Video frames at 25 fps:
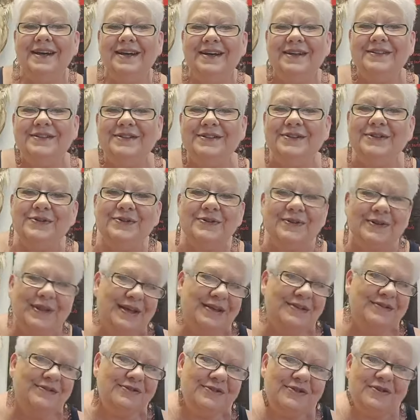Sue,
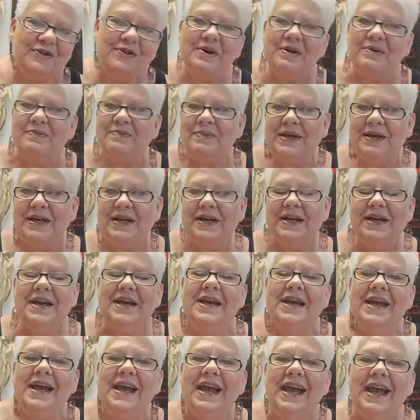thanks for joining me.
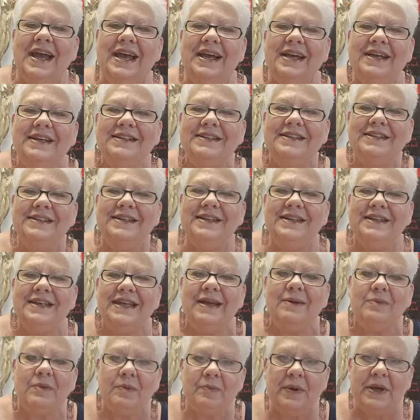And
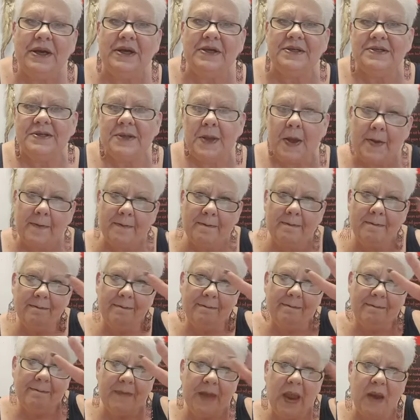keep the peace
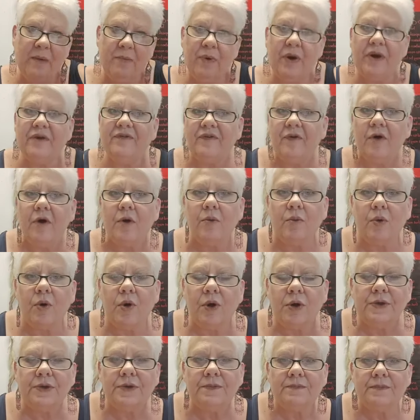and pray for our
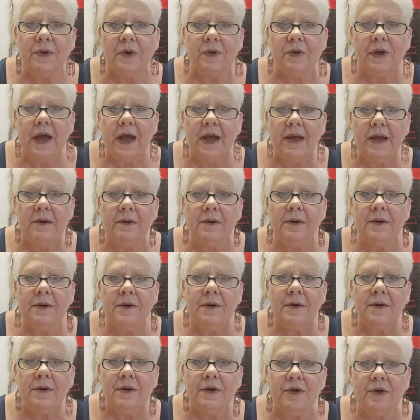world. Okay?
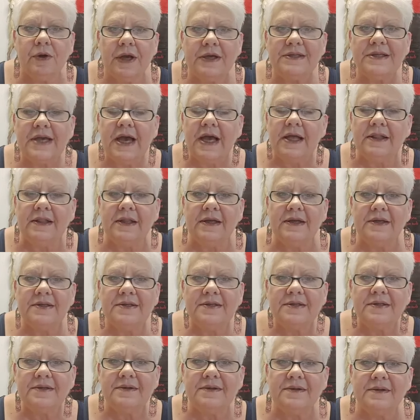You guys got
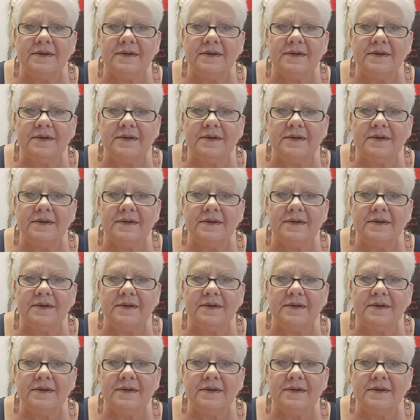this.